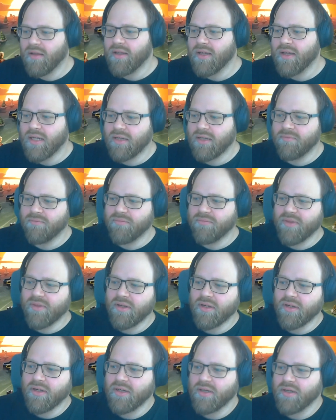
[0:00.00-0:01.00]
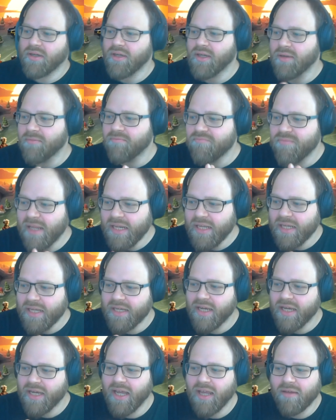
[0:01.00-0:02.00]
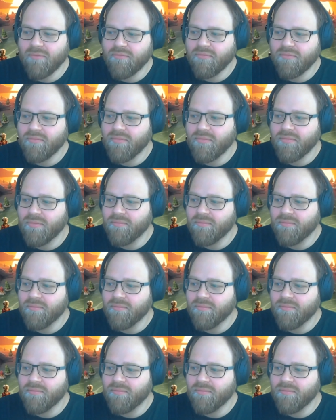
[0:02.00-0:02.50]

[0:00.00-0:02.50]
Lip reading: the minigame